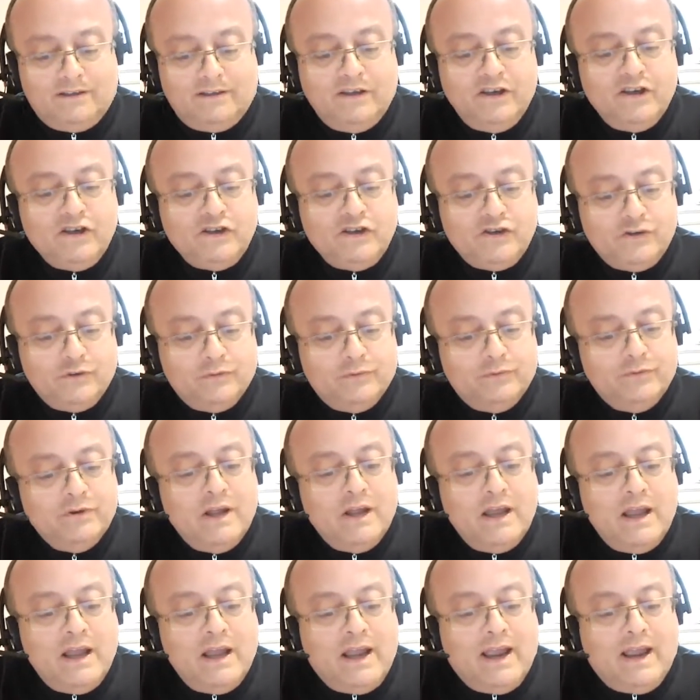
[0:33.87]
issue
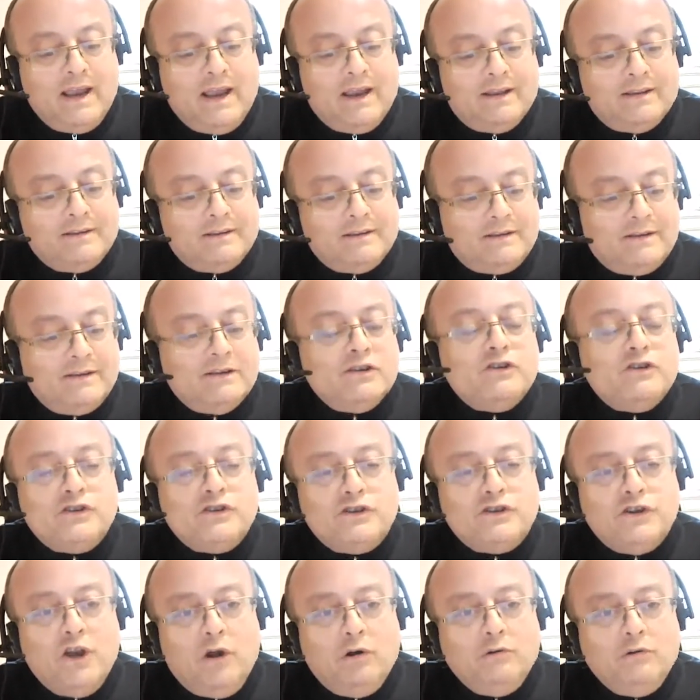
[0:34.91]
and
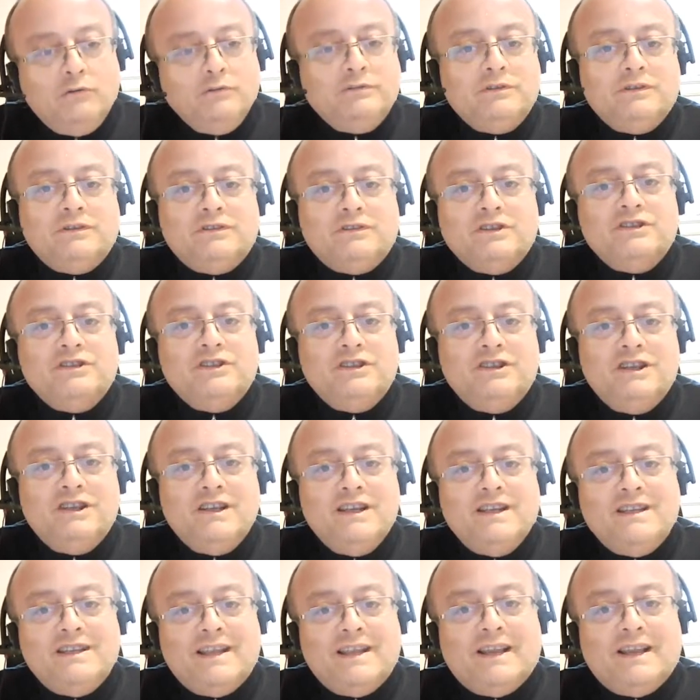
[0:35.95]
showed the
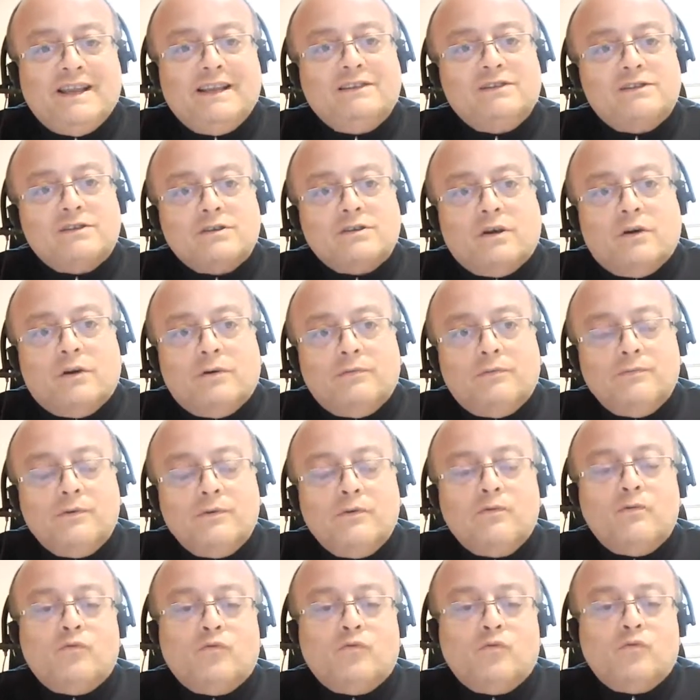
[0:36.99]
details of
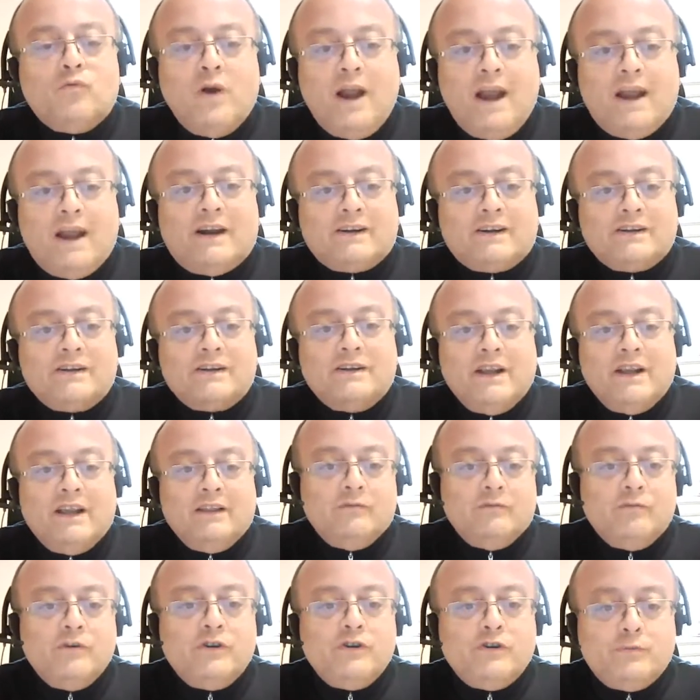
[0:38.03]
where
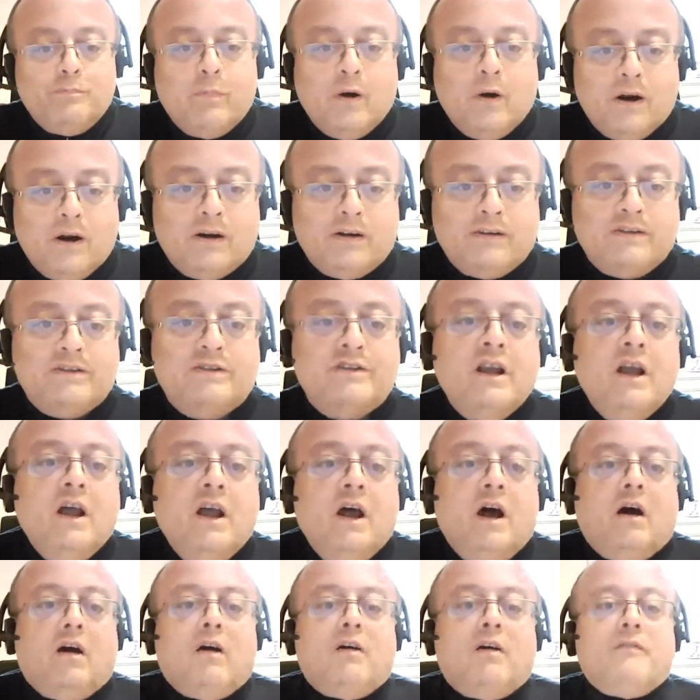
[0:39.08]
and which parts
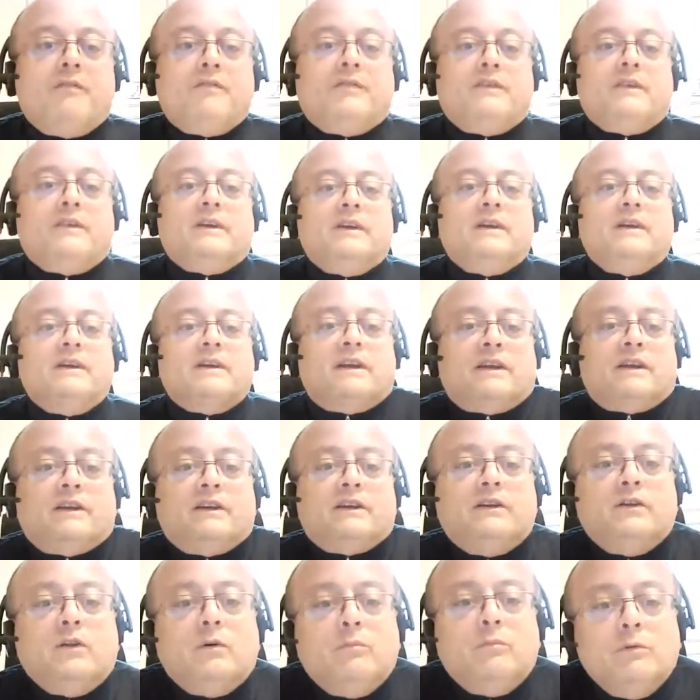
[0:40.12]
of the
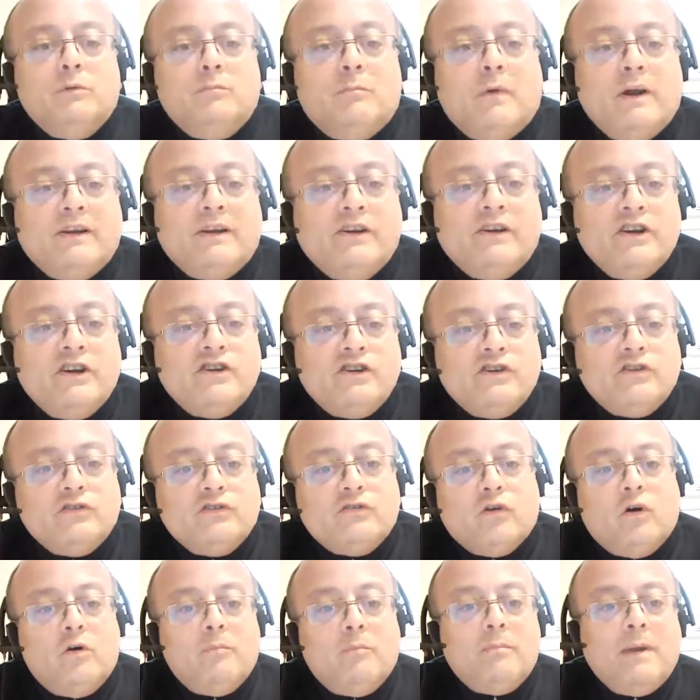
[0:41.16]
global migration
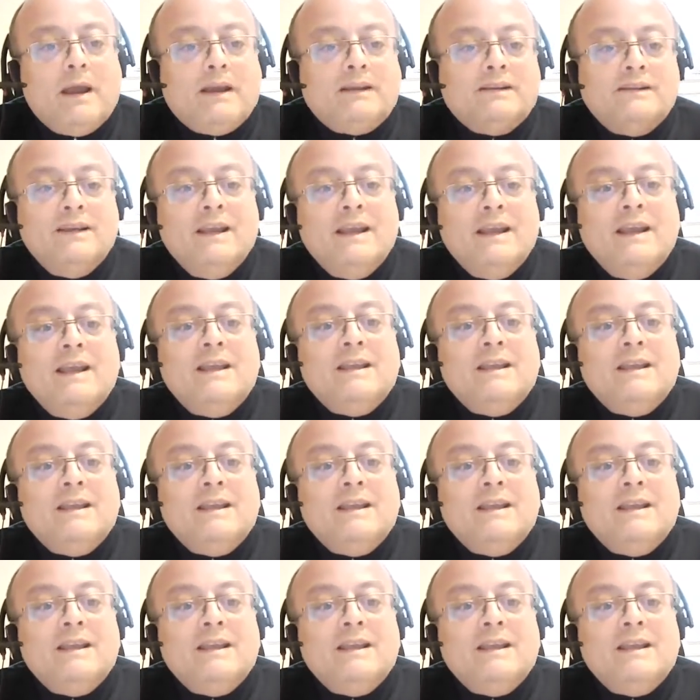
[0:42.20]
compact